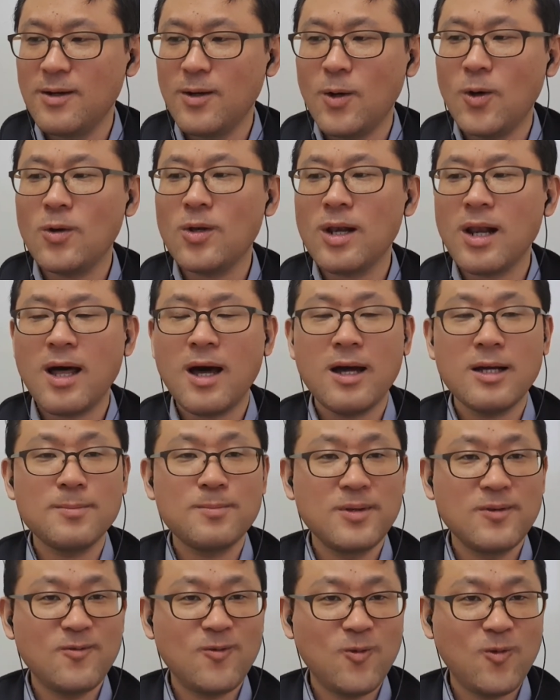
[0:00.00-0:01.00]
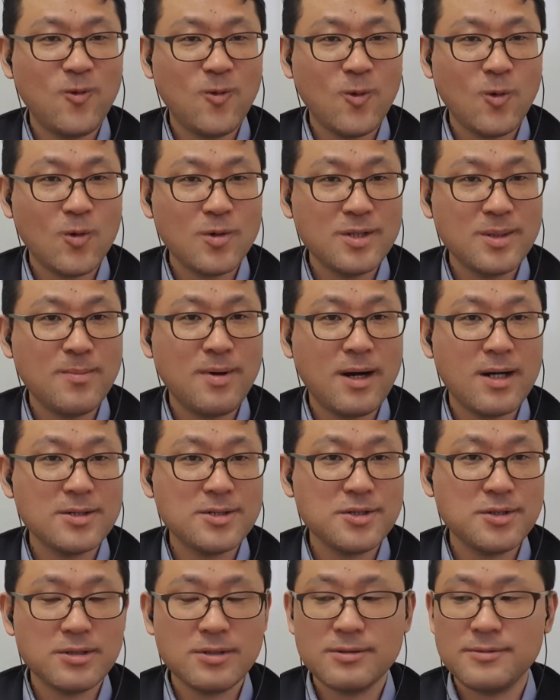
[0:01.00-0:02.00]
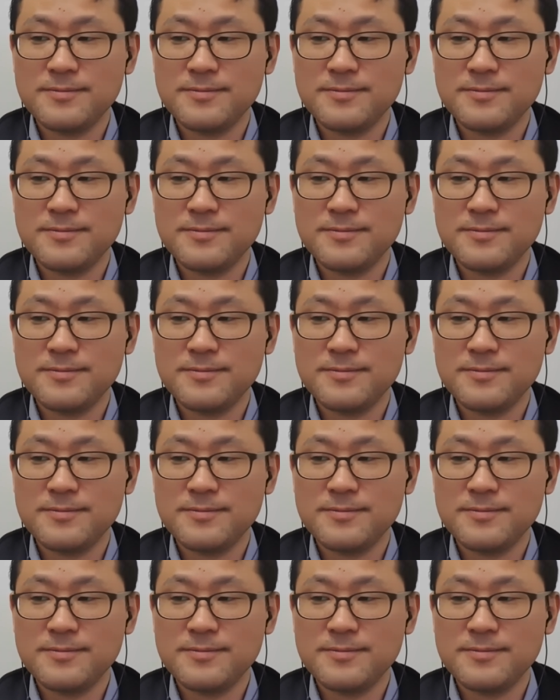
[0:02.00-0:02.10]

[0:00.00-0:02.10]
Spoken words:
online before departure.